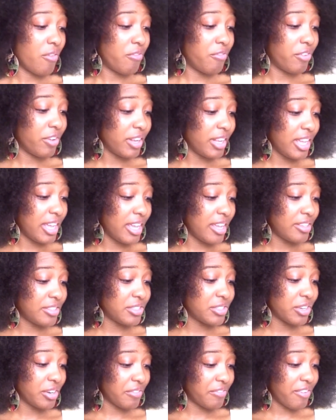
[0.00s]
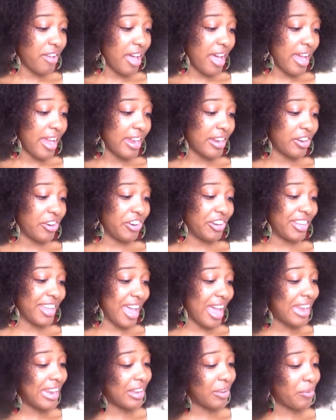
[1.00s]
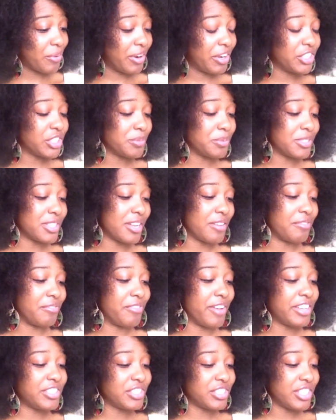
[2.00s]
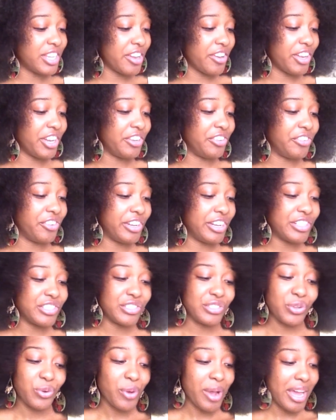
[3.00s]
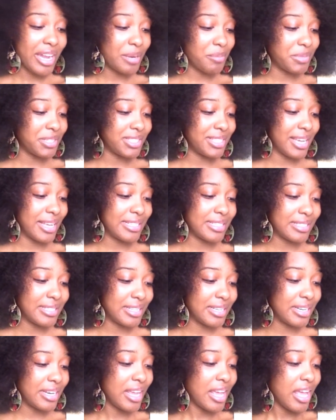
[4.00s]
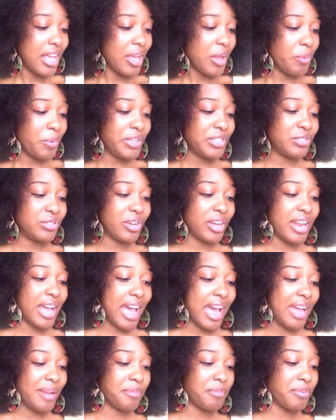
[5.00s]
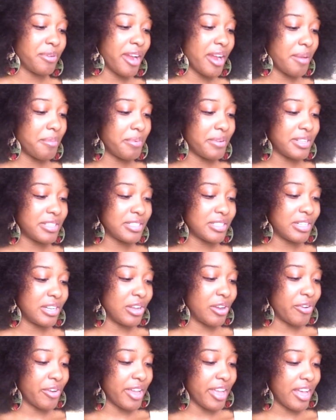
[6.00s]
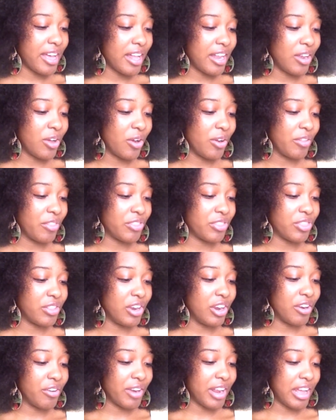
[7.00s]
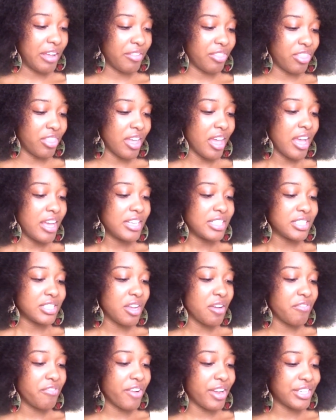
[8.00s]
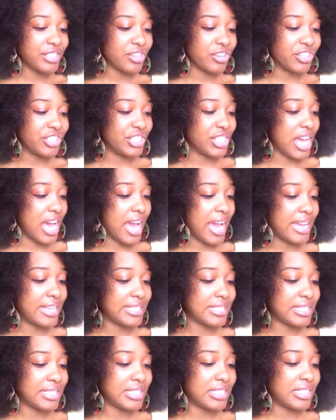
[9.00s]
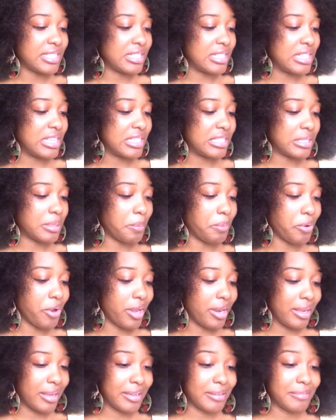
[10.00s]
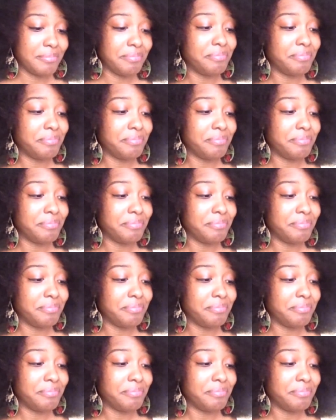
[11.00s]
fully certified, organic, one hundred percent vegetarian ingredients, no animal testing. We do not add parabens, L'Oreal or Telluride, sulfites or dyes to this product.